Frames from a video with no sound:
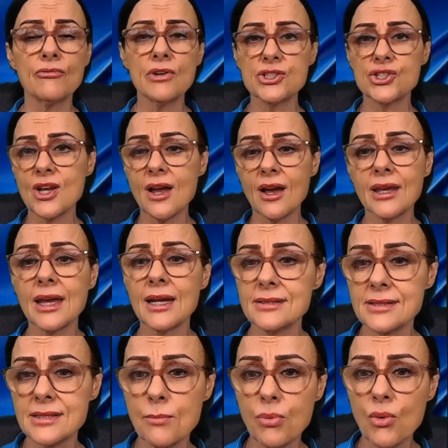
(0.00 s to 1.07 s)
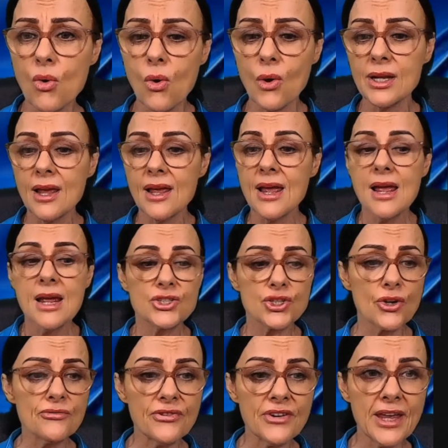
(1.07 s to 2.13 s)
Reach out, get support.
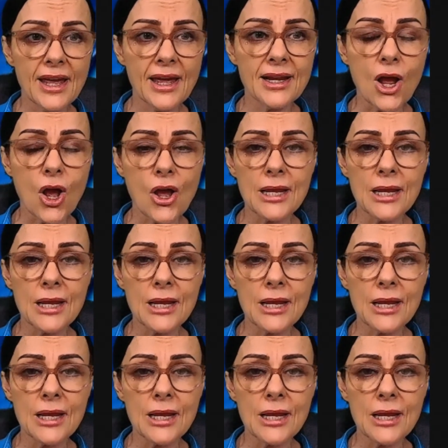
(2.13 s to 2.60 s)
Don't forget,